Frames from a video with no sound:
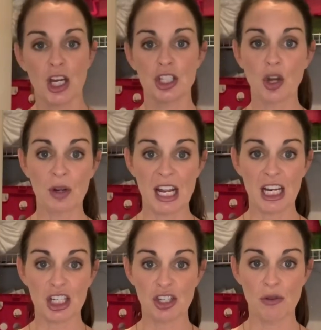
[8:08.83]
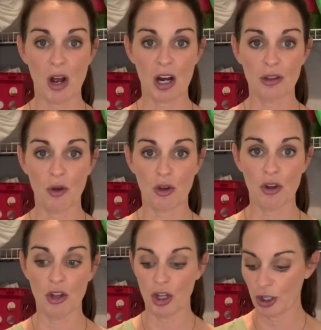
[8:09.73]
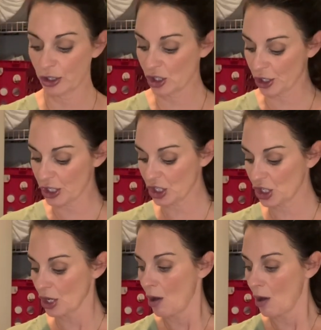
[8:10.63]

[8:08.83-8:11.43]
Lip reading: Donate it to our local church